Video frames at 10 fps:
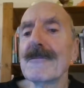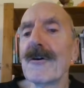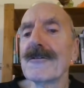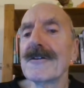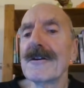
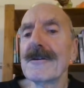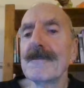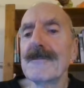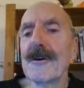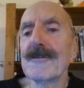more than an
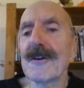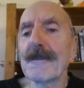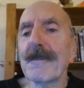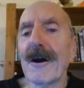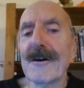
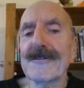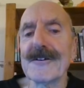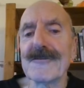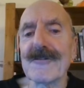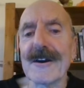amusing
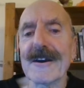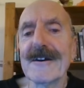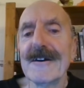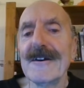party trick,